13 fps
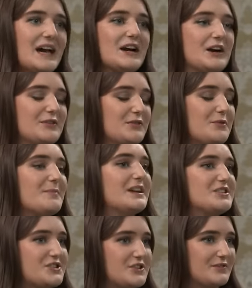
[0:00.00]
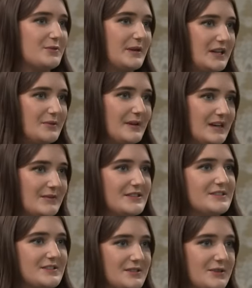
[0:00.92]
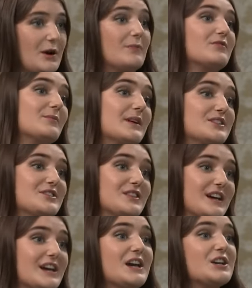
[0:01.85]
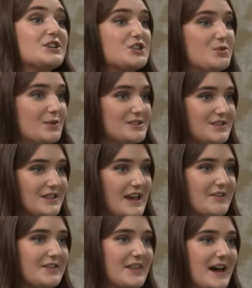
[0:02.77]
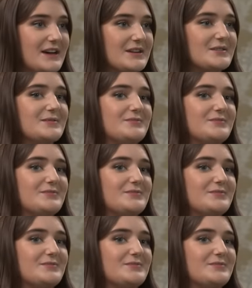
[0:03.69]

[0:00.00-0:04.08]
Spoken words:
kind of no mention of Queen Camilla, but this is a confirmation that she wasn't there, and that